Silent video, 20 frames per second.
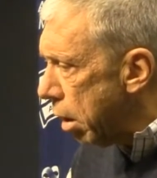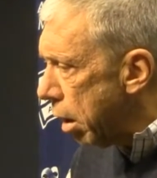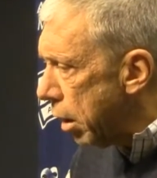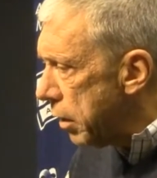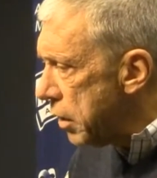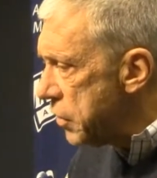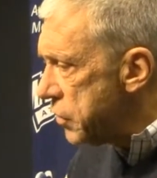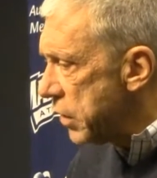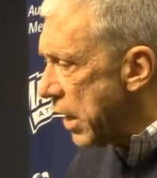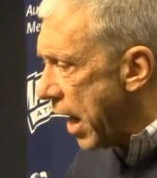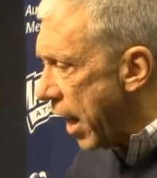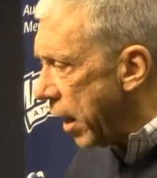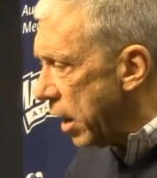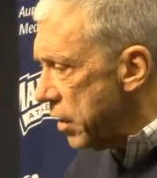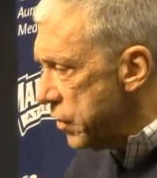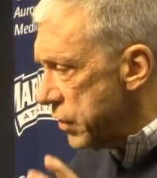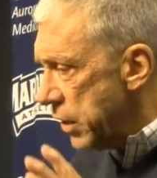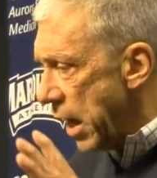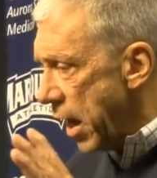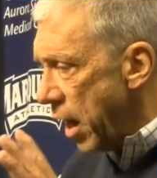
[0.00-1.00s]
He's
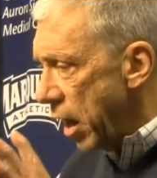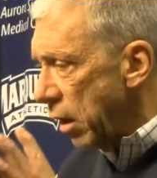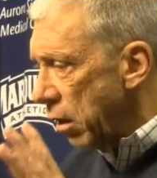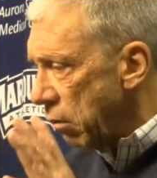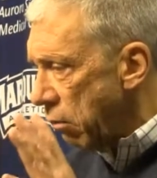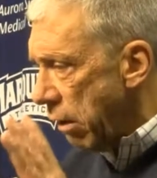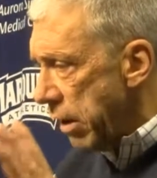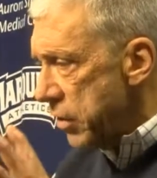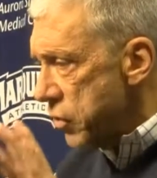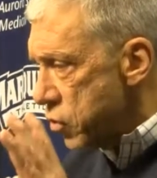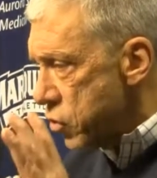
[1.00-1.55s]
got a great